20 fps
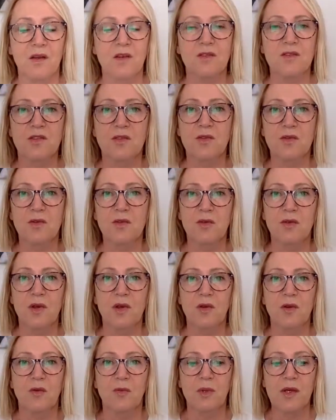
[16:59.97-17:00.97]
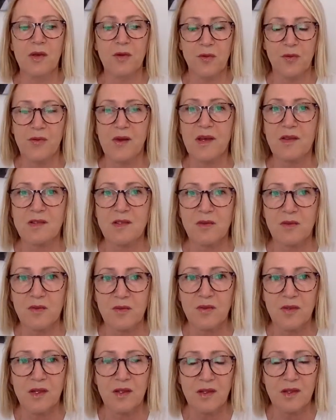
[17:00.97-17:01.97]
to be
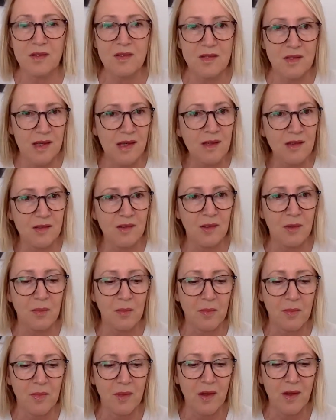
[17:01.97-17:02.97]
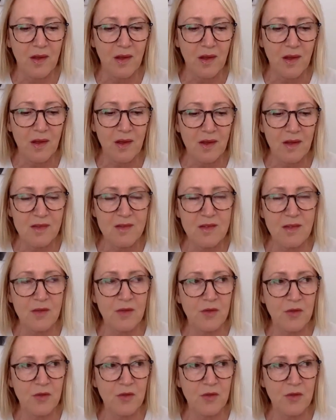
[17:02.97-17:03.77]
effective in his kingdom. And so, if